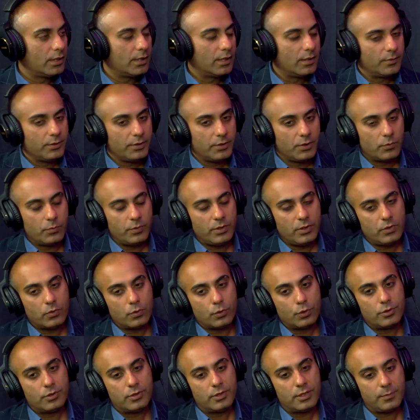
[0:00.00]
We
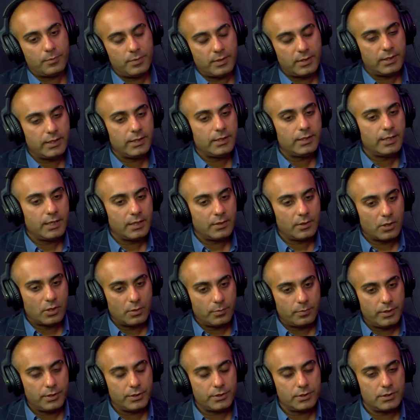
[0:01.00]
don't typically take on
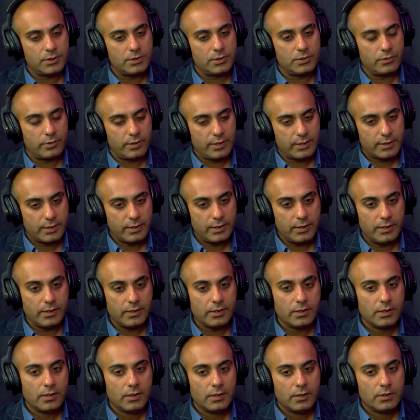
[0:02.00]
patients directly
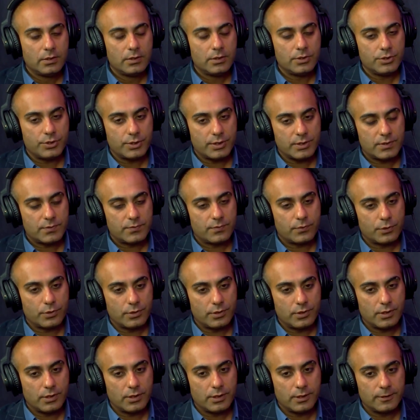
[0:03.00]
just for
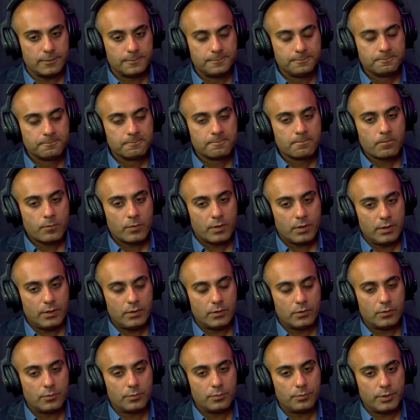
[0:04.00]
the,
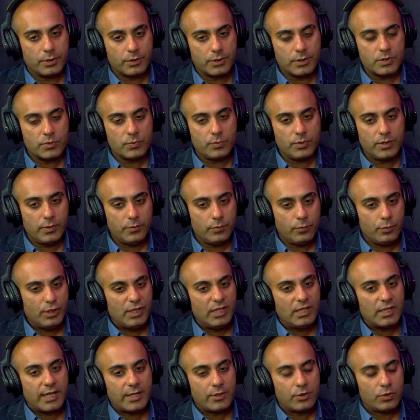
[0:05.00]
because we
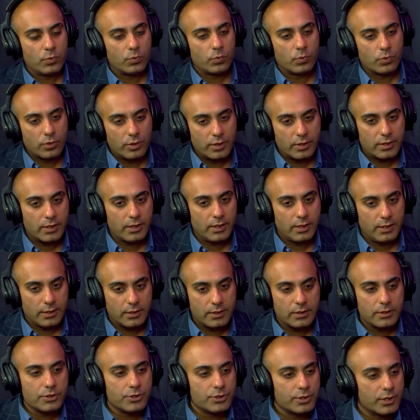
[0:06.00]
like to work in
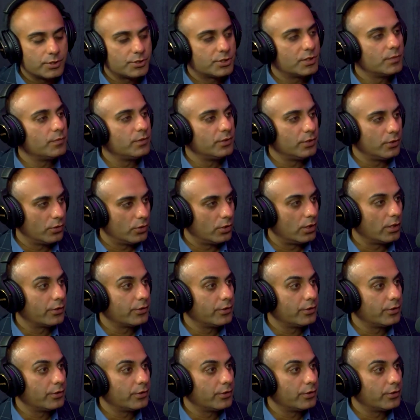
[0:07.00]
conjunction with your doctor.